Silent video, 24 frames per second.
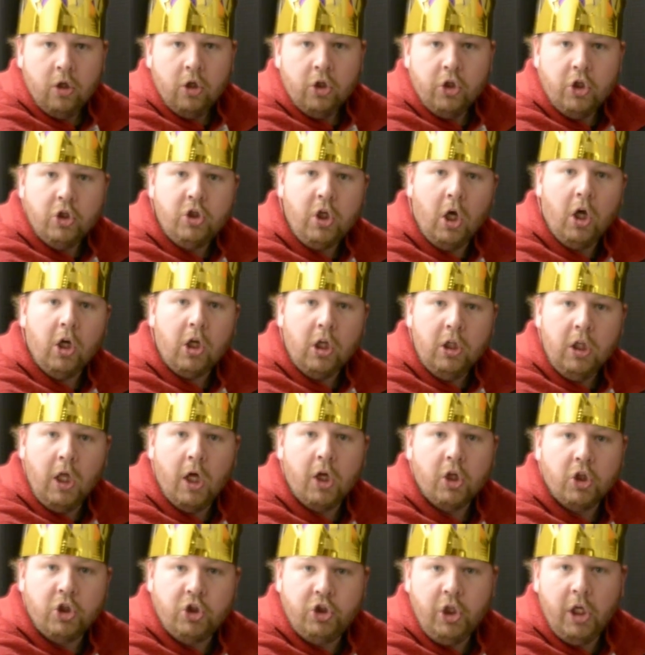You talk a
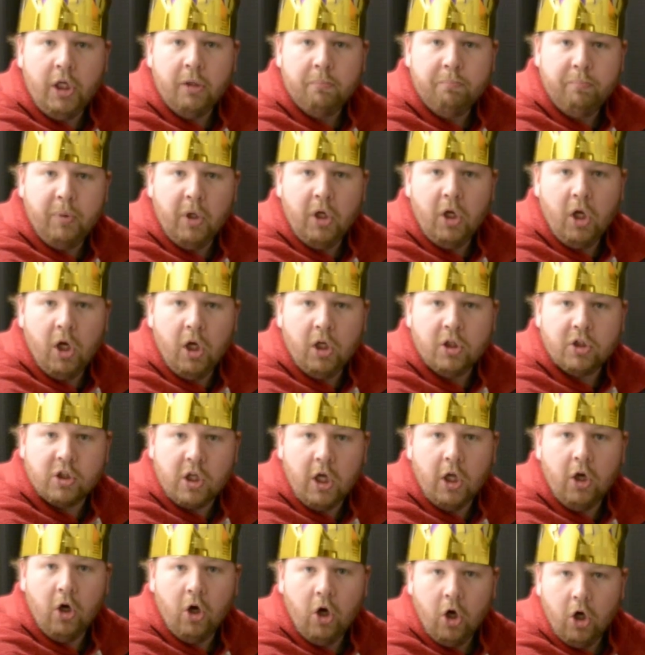lot of shit, but it's
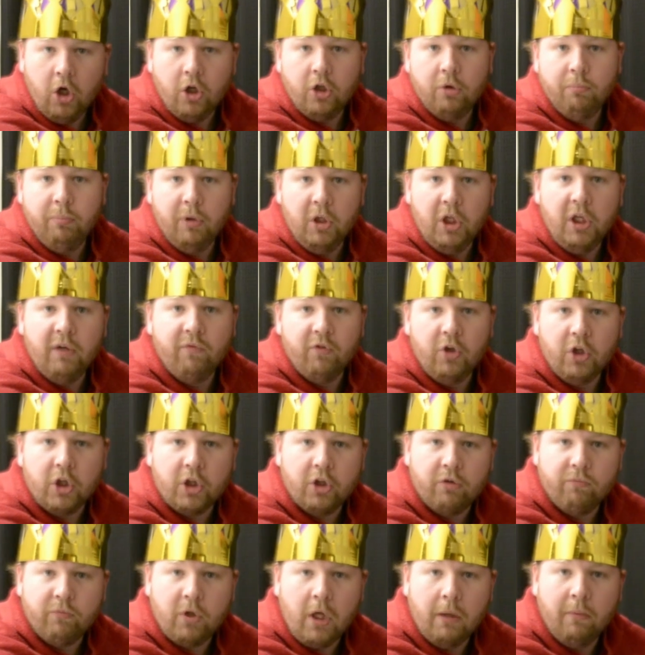kind of hard believing
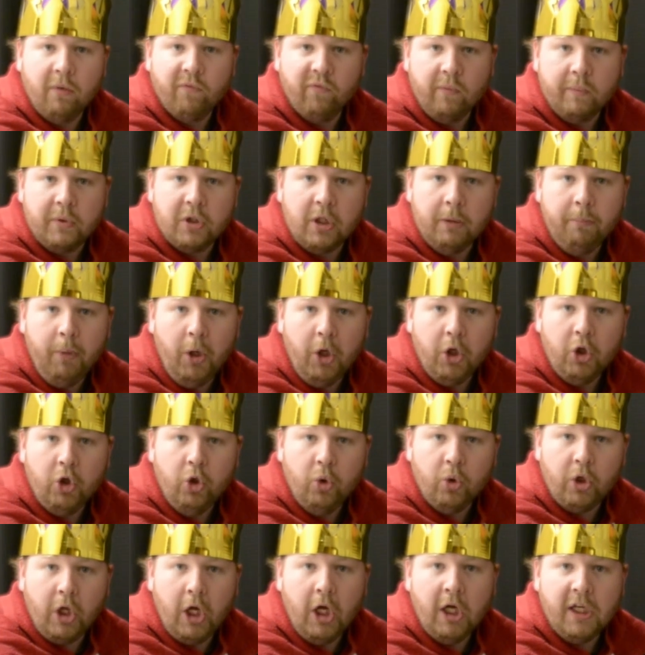it coming from somebody
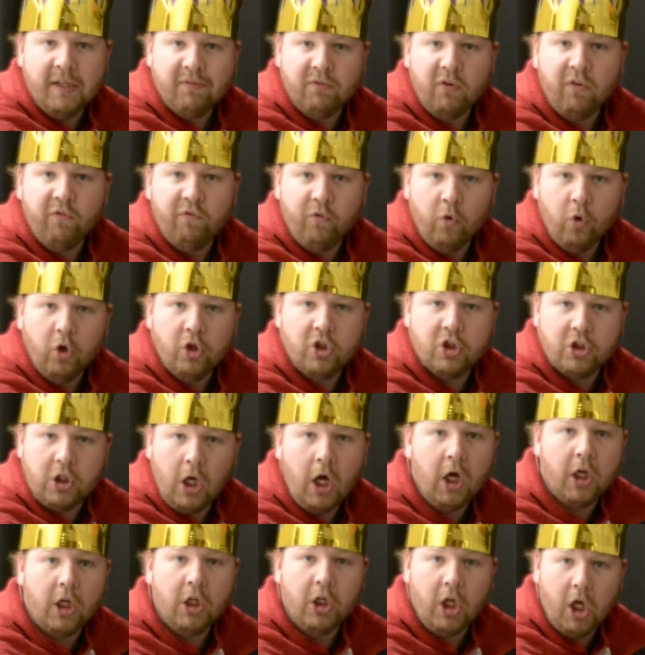who can't even afford
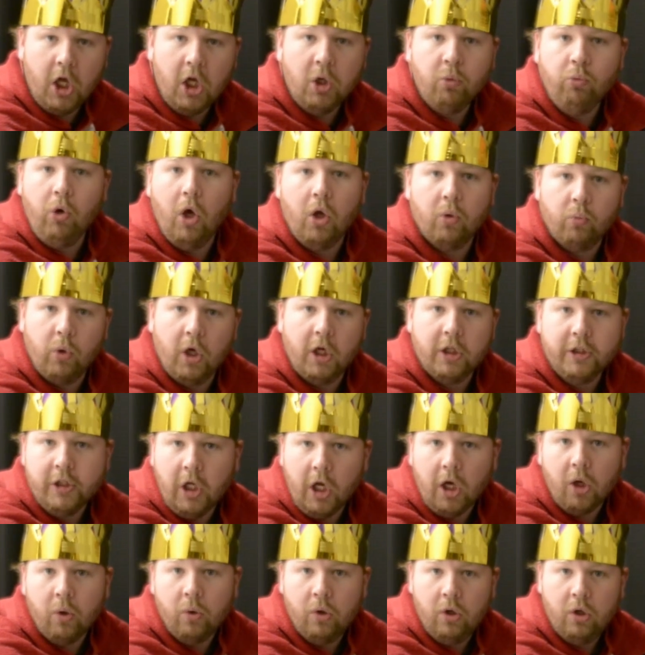stock in Enron right
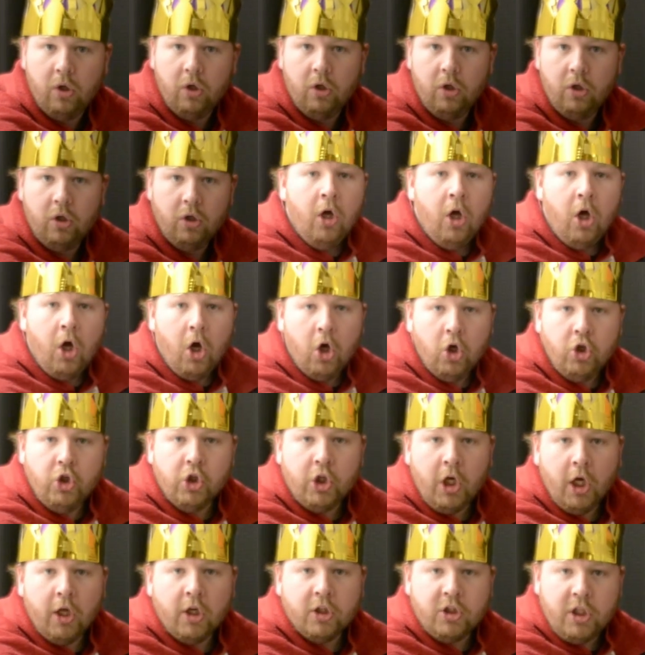now. I heard you
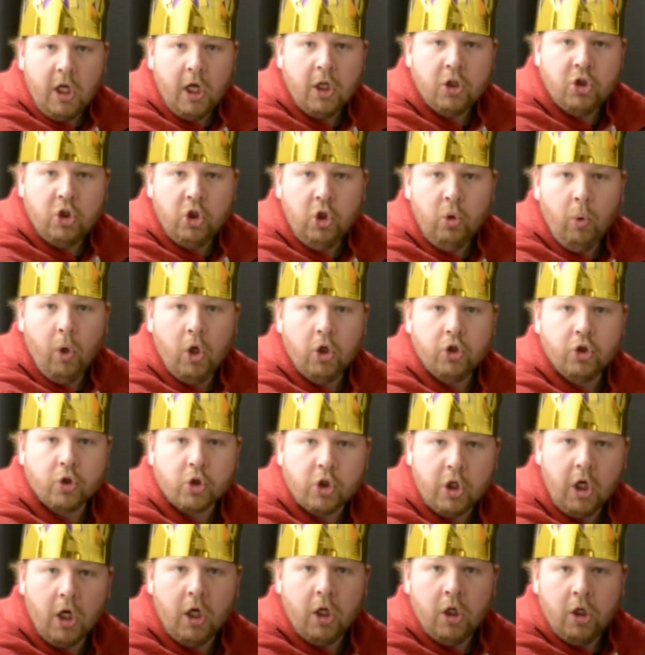got a tattoo on your
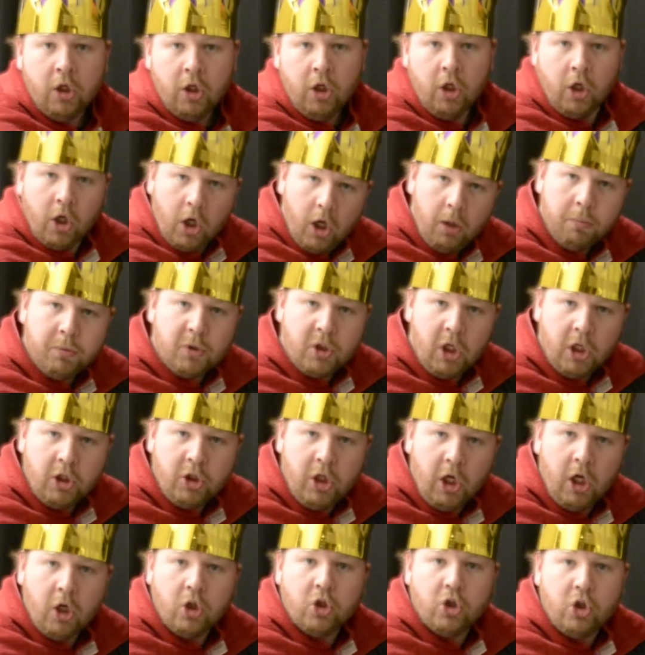gut, upside
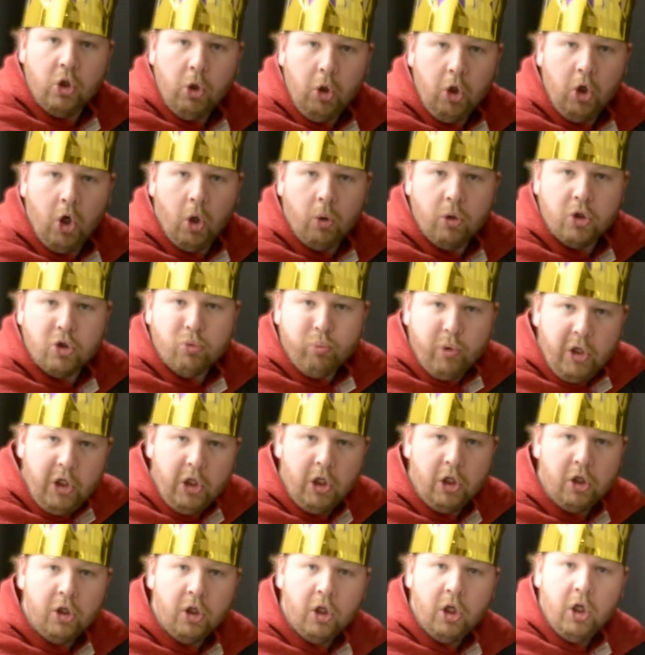down so you can always read
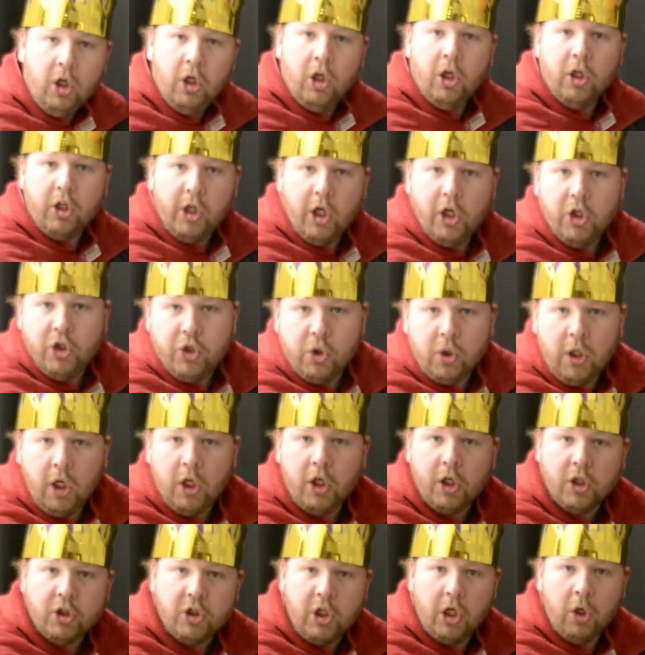it. In case you get
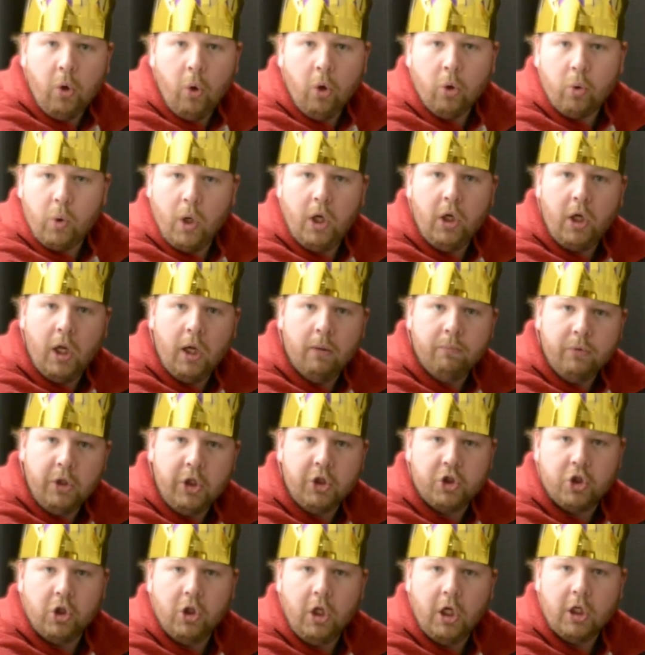anterior-grade
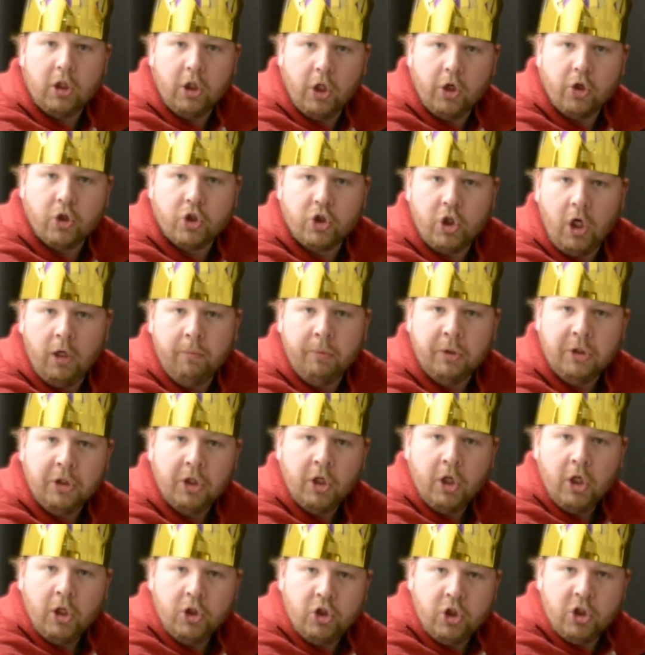amnesia like Leonard Shelby,
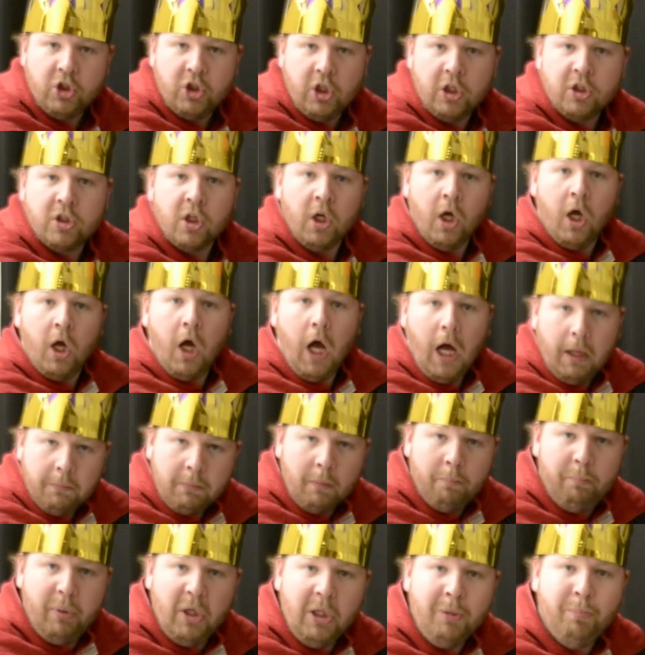it just says, "I'm a
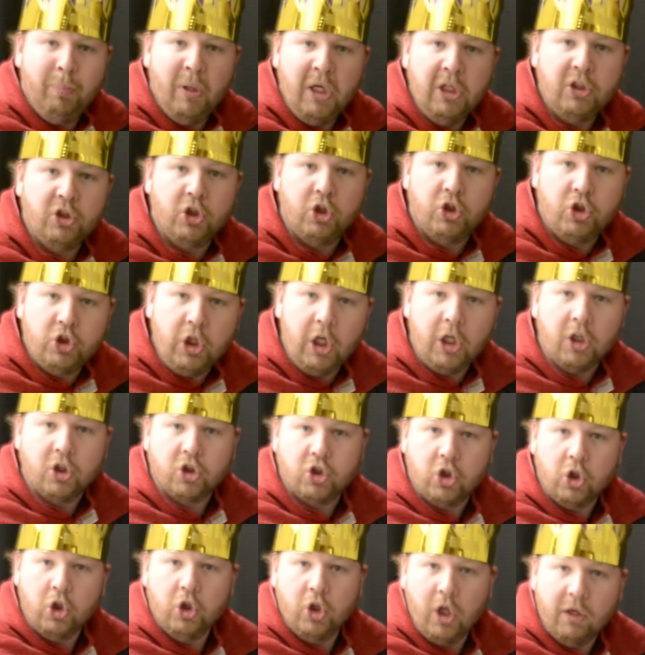big piece of shit," so
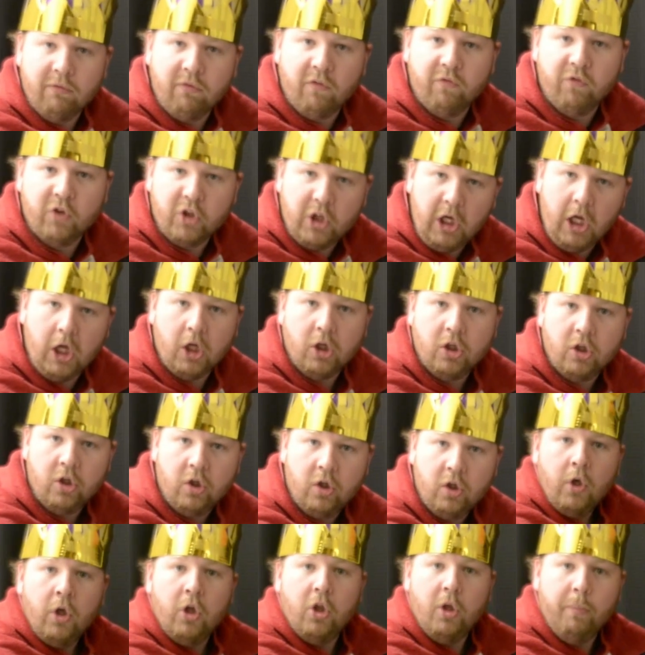you never forget.
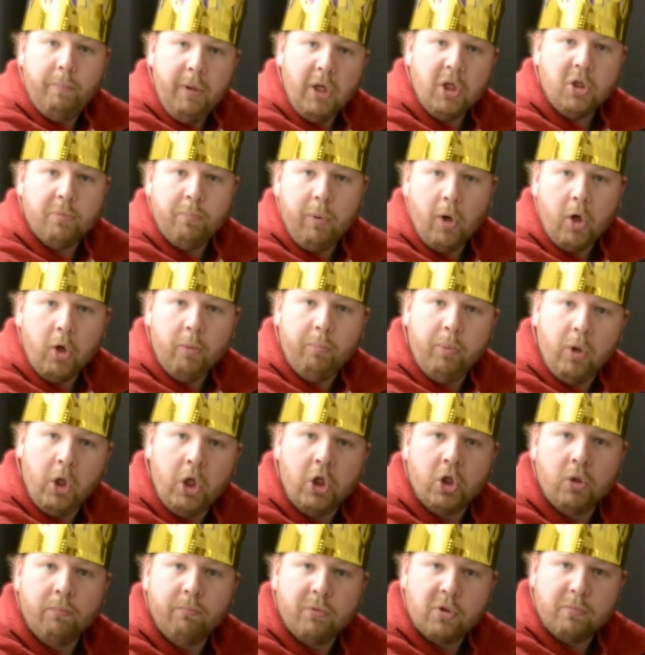The best part of
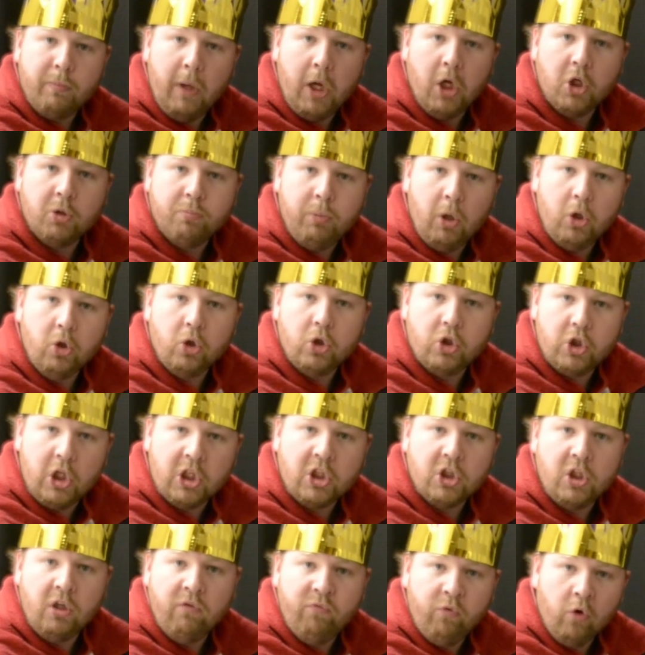playing Smash Bros.
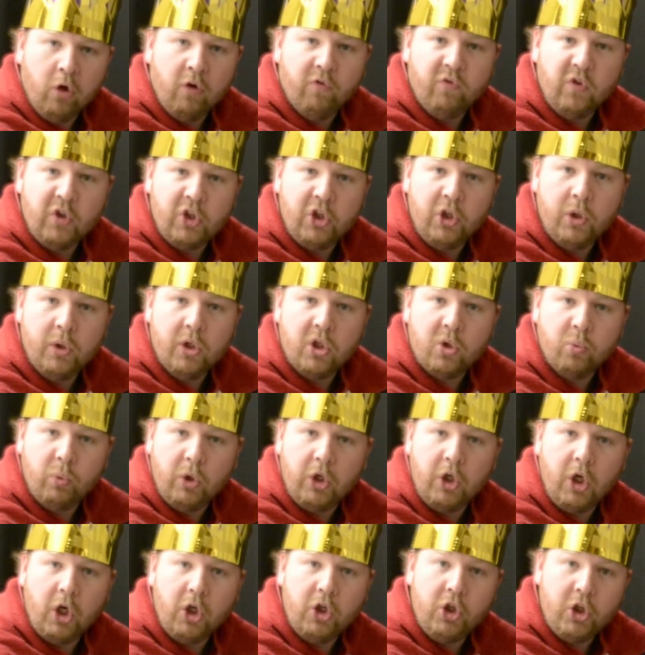64 for you is when
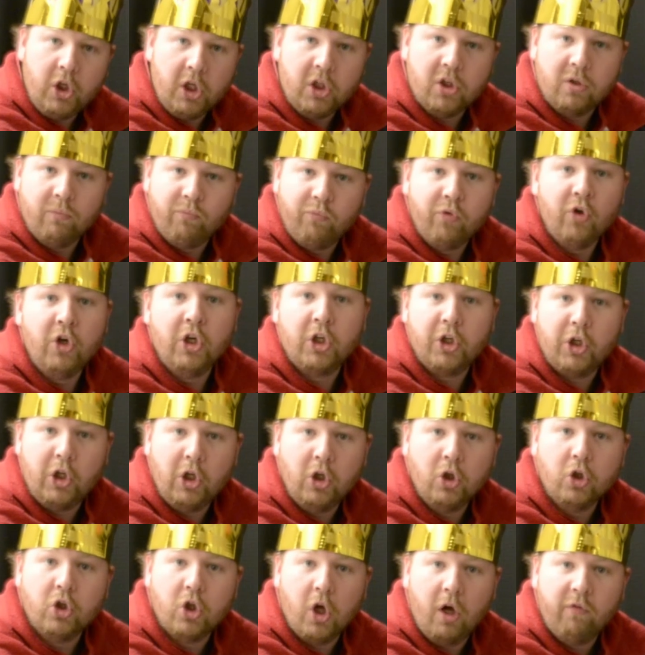you get some free
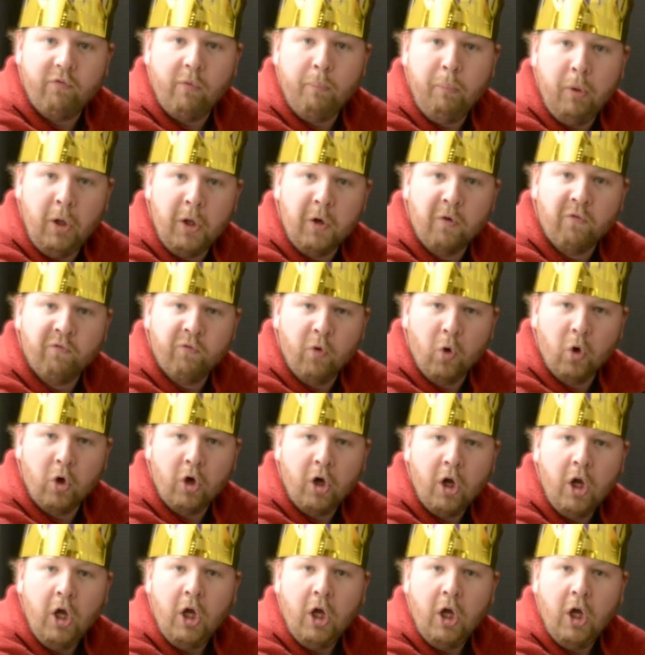kills off of player 4,